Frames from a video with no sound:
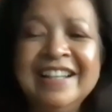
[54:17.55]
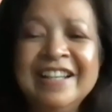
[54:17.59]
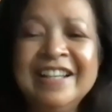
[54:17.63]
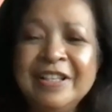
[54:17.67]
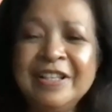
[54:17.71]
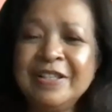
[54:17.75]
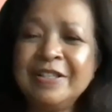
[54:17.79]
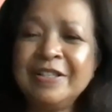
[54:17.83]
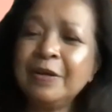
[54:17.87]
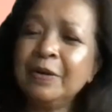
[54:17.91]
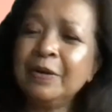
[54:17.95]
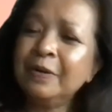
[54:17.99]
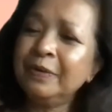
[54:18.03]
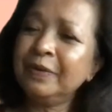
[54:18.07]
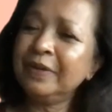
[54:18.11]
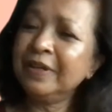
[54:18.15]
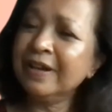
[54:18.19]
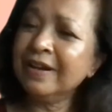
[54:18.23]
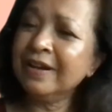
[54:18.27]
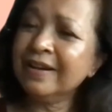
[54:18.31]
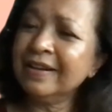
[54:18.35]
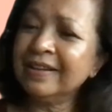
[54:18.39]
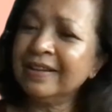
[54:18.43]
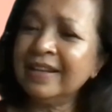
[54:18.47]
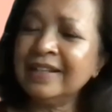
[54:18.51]
So
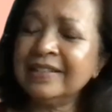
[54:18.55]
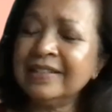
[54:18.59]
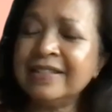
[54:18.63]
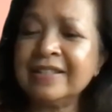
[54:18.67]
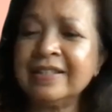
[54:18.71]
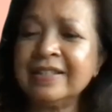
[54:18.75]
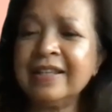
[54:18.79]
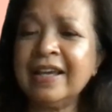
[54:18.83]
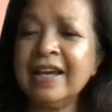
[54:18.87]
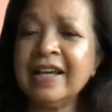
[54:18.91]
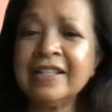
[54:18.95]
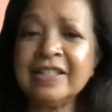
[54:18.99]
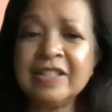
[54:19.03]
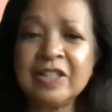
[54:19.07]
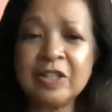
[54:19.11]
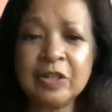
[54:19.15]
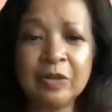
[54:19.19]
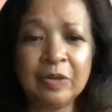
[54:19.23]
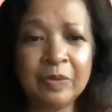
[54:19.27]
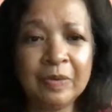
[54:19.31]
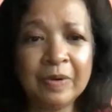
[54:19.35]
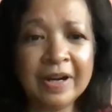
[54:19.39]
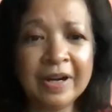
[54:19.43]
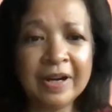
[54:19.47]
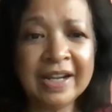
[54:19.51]
yeah, that's
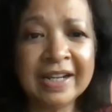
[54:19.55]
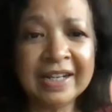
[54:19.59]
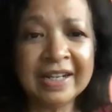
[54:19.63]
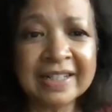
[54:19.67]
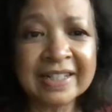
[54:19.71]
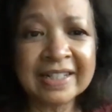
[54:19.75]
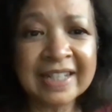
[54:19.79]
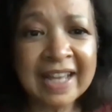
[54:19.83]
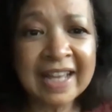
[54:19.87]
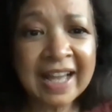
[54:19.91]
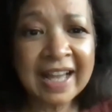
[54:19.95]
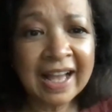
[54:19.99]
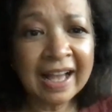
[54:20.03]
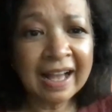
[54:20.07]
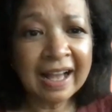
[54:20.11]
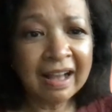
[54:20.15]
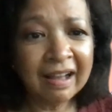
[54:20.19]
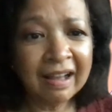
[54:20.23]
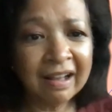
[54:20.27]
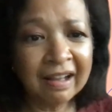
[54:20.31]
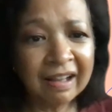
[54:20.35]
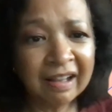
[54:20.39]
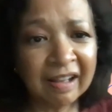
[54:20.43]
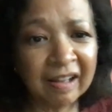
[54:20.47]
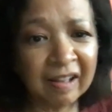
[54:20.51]
great.
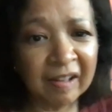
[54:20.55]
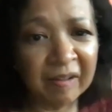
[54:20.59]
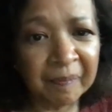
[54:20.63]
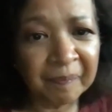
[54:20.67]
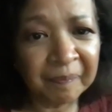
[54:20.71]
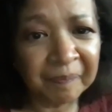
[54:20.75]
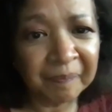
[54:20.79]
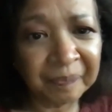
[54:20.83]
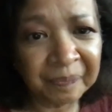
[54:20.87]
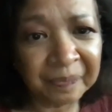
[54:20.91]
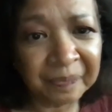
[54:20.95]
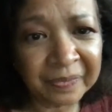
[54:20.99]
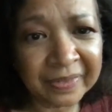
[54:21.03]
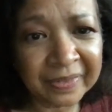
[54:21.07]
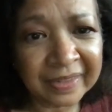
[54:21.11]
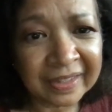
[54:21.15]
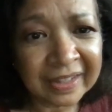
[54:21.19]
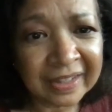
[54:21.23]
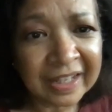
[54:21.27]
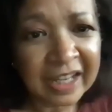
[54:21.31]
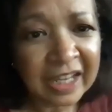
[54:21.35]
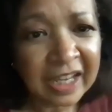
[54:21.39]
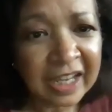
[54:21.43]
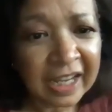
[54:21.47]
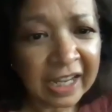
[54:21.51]

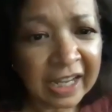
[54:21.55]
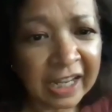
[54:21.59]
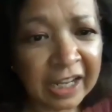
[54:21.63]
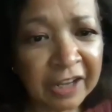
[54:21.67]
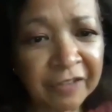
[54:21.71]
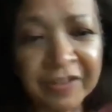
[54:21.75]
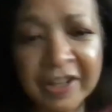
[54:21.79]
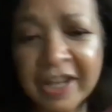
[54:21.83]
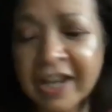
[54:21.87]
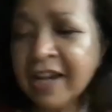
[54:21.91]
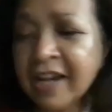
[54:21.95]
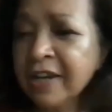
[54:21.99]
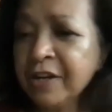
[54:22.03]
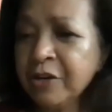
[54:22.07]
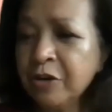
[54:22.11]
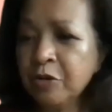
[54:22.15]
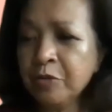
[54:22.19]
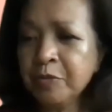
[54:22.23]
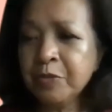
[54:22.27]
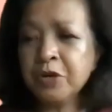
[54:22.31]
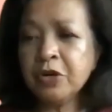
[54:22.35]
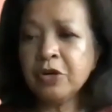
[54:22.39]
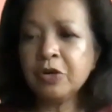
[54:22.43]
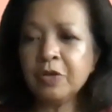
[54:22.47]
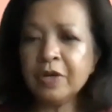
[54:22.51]
If there are no
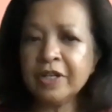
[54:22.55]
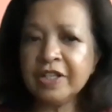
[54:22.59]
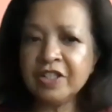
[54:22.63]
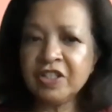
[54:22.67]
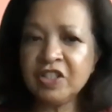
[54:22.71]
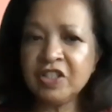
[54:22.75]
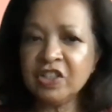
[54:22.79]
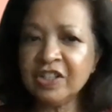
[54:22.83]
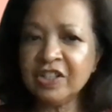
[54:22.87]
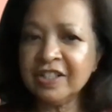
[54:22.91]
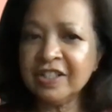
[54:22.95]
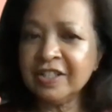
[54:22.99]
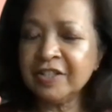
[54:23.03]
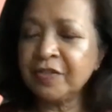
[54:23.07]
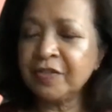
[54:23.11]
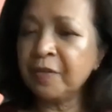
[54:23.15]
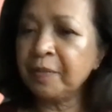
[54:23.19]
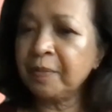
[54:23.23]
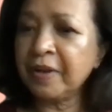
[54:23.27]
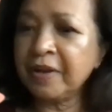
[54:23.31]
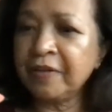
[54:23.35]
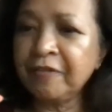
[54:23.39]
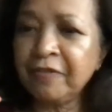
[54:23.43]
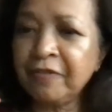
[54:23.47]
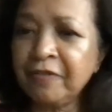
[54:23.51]
more questions from
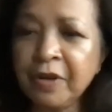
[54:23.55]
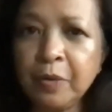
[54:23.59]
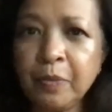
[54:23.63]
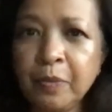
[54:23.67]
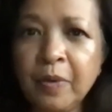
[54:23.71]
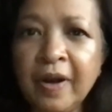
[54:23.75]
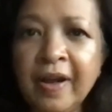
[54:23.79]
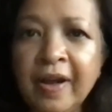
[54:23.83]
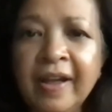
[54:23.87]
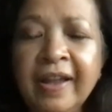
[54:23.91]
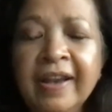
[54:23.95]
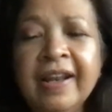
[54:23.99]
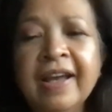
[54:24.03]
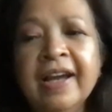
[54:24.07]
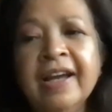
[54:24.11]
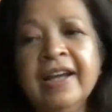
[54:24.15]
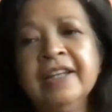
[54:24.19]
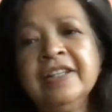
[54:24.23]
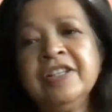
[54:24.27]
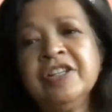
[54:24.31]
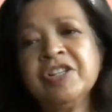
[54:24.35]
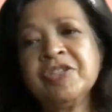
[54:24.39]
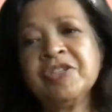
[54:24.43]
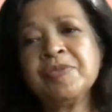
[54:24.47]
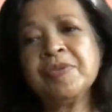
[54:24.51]
everyone, I
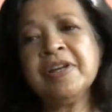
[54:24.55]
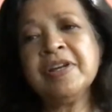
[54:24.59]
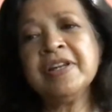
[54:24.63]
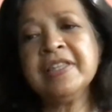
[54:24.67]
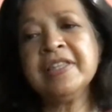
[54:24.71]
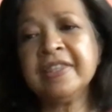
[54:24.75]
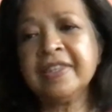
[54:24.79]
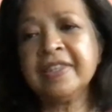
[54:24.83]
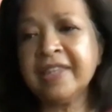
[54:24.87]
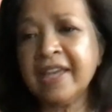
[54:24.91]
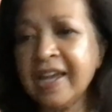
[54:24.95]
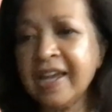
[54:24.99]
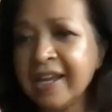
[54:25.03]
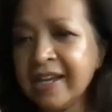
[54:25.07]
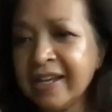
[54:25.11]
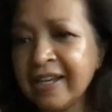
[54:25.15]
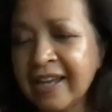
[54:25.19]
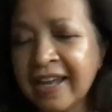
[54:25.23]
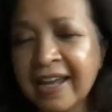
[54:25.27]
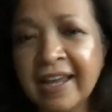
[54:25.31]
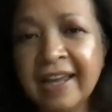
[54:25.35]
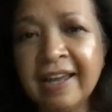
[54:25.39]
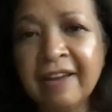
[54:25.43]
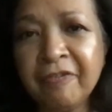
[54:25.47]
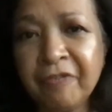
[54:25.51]
just want to thank
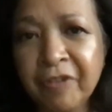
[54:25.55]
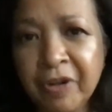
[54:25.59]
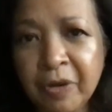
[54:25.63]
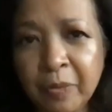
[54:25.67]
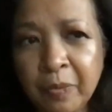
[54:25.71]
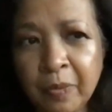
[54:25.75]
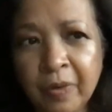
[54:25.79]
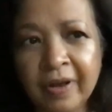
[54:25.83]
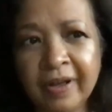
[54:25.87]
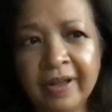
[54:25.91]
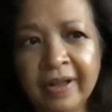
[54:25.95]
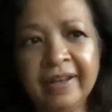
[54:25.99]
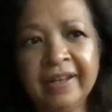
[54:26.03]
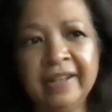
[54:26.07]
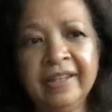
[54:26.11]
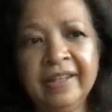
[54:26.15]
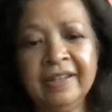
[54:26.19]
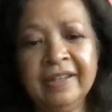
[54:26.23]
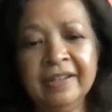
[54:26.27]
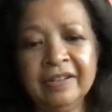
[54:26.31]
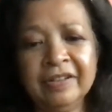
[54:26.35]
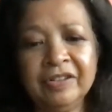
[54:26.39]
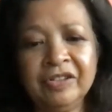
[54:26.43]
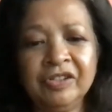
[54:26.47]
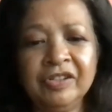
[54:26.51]
everyone
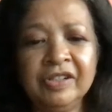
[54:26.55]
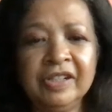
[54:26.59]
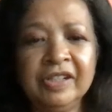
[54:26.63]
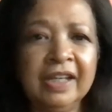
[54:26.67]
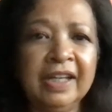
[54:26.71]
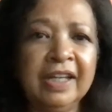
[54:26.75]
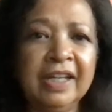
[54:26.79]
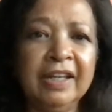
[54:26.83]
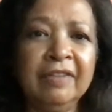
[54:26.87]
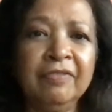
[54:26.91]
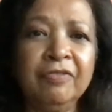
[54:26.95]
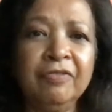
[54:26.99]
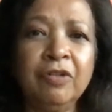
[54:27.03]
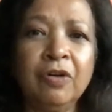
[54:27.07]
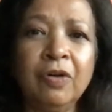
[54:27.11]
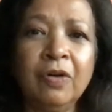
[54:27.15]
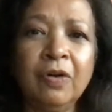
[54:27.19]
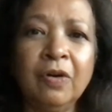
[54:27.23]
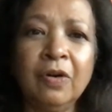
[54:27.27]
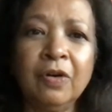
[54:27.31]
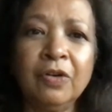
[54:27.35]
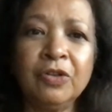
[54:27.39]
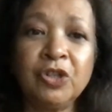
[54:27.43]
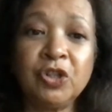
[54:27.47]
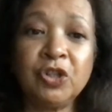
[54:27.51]
here today
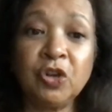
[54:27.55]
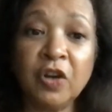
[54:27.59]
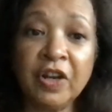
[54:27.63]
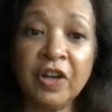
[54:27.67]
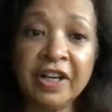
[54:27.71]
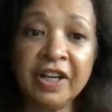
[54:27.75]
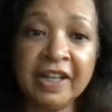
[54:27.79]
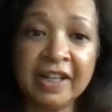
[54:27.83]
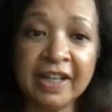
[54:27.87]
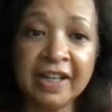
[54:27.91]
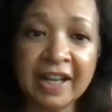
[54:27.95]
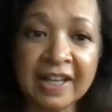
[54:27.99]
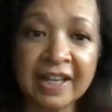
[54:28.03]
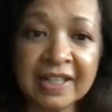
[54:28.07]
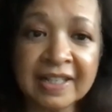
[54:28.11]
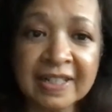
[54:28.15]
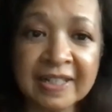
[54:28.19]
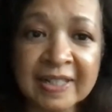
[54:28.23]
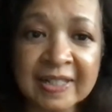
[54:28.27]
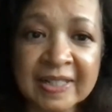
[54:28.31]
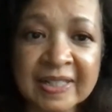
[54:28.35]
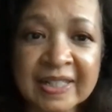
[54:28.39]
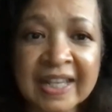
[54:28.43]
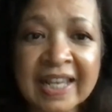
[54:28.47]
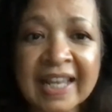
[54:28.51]
for joining
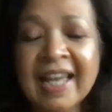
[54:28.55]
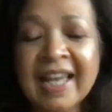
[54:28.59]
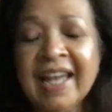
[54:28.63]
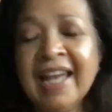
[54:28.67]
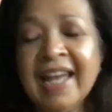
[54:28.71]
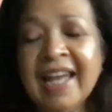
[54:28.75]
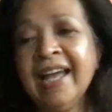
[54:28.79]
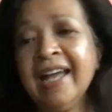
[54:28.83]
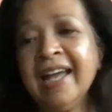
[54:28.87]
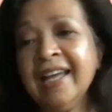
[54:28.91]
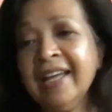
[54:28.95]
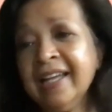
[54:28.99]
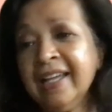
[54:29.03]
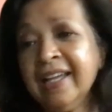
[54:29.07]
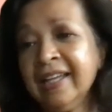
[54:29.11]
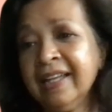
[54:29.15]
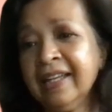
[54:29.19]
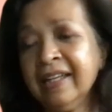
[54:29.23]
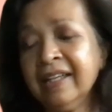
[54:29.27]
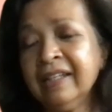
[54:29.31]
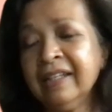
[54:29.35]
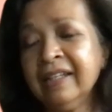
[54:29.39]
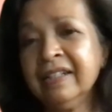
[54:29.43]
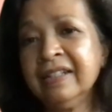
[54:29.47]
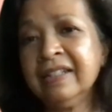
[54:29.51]
us.
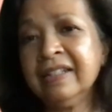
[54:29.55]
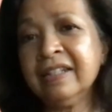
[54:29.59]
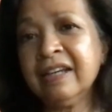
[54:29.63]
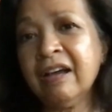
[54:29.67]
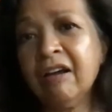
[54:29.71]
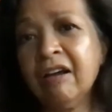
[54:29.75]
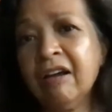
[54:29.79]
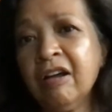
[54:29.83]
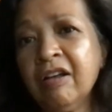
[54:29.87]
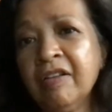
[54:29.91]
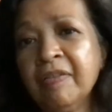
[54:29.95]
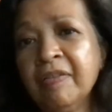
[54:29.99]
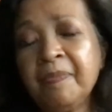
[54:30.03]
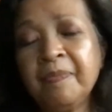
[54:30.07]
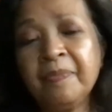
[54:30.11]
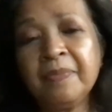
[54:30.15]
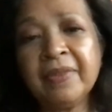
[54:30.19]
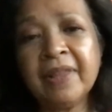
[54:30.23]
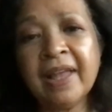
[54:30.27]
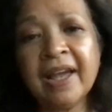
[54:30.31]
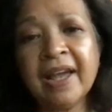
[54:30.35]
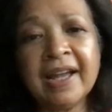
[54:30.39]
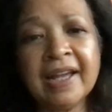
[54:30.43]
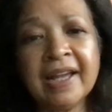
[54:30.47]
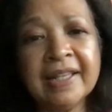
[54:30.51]
And
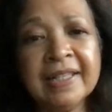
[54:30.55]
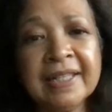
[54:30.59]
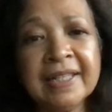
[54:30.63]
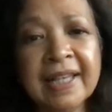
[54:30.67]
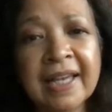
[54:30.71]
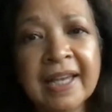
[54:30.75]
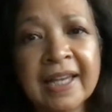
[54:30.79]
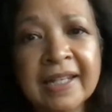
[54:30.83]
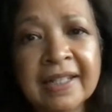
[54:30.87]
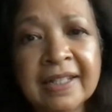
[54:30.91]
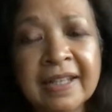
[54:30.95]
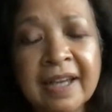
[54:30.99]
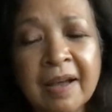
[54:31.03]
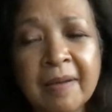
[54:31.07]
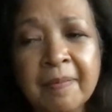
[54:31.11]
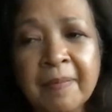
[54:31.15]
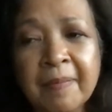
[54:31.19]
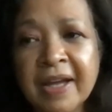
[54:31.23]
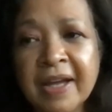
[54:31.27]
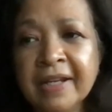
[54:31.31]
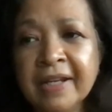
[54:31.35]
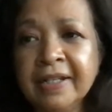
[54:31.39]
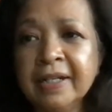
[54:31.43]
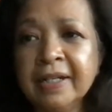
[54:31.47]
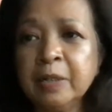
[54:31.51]
like I said,
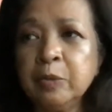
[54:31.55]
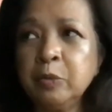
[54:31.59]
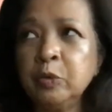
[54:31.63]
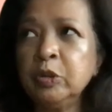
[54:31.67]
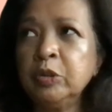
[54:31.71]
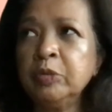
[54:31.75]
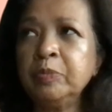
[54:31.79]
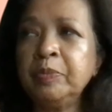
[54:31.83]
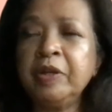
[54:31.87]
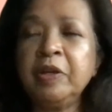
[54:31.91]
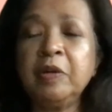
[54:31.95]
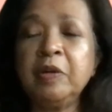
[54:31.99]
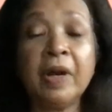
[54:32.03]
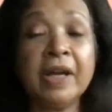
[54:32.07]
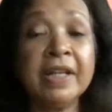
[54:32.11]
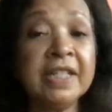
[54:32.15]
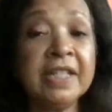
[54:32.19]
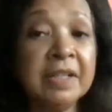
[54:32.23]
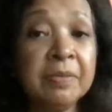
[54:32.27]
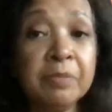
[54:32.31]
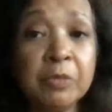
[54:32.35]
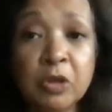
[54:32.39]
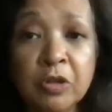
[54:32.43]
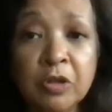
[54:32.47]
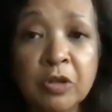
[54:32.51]
Amanda will be
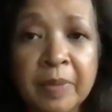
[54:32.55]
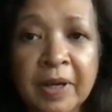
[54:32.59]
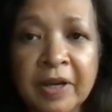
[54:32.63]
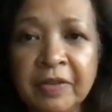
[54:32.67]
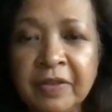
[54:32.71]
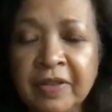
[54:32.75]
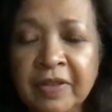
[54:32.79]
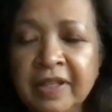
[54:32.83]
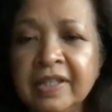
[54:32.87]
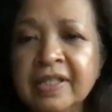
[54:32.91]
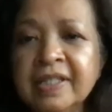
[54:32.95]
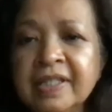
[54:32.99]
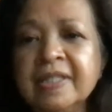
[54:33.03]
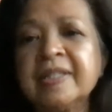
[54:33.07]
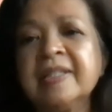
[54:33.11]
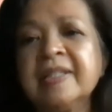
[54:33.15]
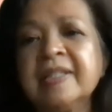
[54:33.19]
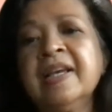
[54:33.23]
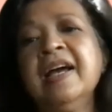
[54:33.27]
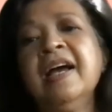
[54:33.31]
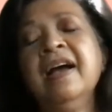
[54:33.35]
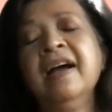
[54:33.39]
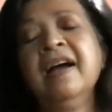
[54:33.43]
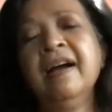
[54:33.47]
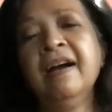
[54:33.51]
writing more about this
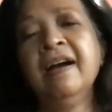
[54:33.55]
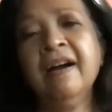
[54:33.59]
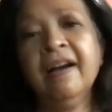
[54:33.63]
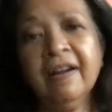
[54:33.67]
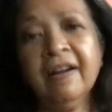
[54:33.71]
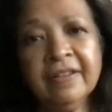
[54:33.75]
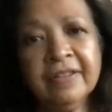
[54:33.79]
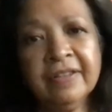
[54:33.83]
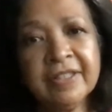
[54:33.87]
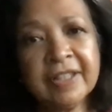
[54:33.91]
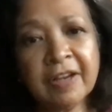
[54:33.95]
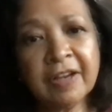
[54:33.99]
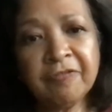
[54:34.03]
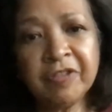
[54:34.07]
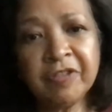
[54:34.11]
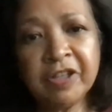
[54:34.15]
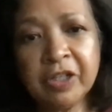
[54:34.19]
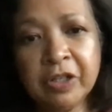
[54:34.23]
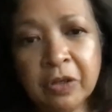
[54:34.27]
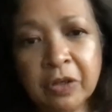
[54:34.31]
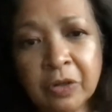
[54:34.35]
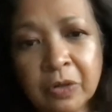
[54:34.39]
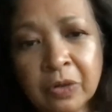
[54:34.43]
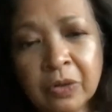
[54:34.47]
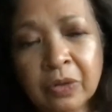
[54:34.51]
on
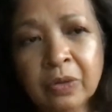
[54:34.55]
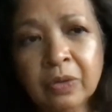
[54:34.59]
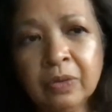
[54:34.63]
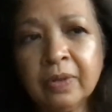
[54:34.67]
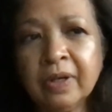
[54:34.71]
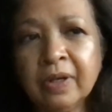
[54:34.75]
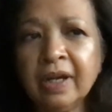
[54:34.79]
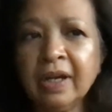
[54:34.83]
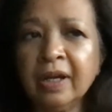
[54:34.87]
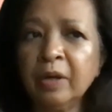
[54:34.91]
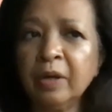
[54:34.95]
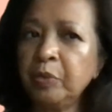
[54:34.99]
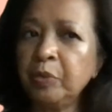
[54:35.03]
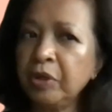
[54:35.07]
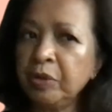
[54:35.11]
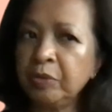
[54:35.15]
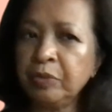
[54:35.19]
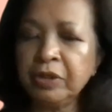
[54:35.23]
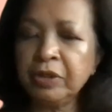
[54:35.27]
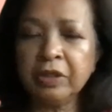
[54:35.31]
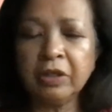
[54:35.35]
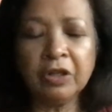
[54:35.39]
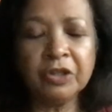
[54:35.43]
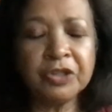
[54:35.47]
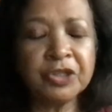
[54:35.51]
Zafigo. We
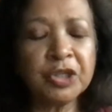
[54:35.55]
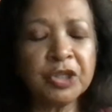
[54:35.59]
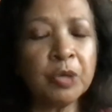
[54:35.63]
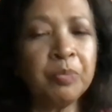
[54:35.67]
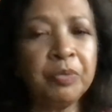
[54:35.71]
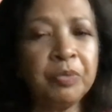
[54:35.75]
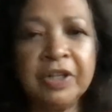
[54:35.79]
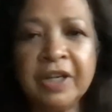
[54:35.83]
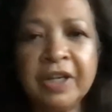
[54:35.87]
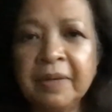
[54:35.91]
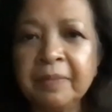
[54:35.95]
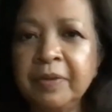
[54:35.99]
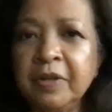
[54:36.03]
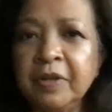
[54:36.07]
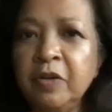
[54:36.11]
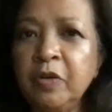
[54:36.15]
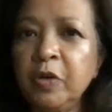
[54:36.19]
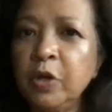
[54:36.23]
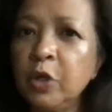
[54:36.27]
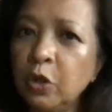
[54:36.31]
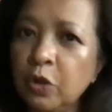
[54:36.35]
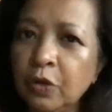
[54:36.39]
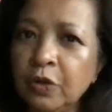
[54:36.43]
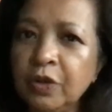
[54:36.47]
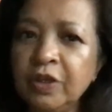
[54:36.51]
will also put up the
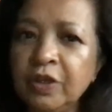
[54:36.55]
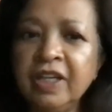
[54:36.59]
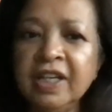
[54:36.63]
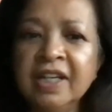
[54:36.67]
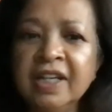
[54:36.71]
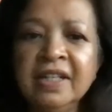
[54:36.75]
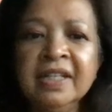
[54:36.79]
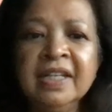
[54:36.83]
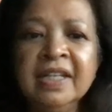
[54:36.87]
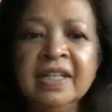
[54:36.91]
recording,